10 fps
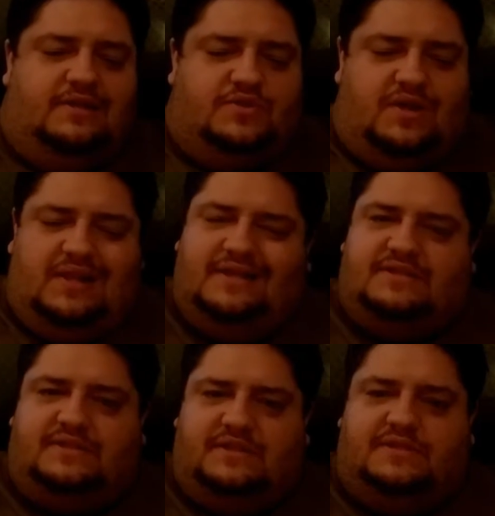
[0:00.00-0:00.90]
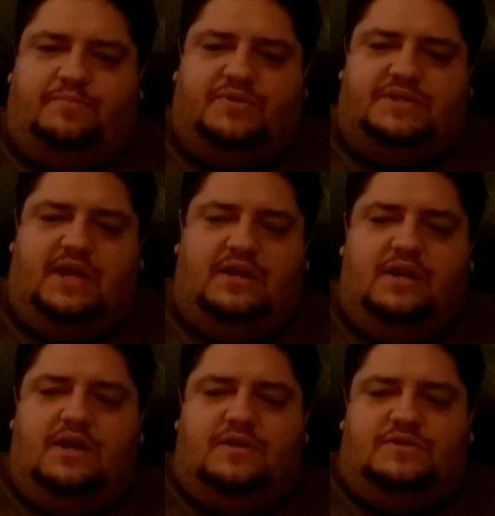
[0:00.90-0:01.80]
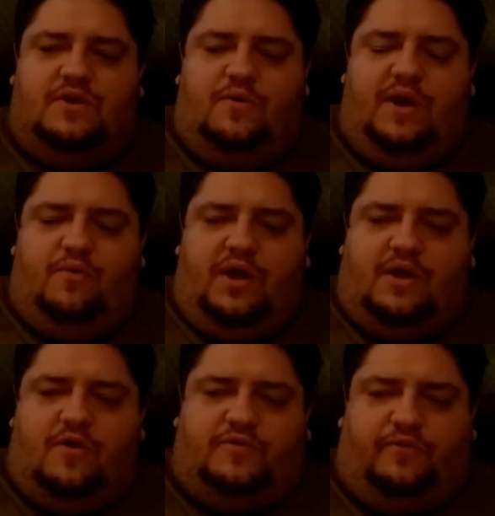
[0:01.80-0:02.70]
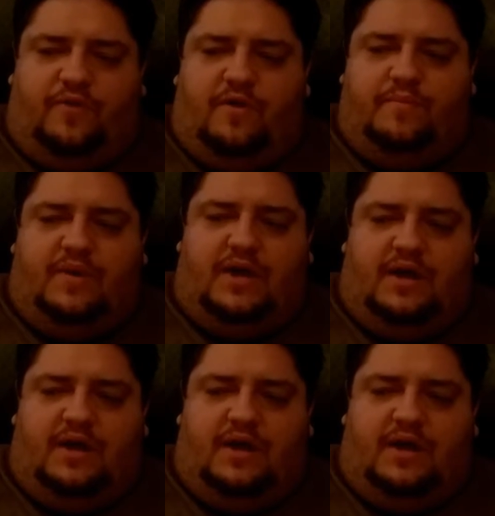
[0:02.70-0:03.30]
Sort of like 60%. So it goes from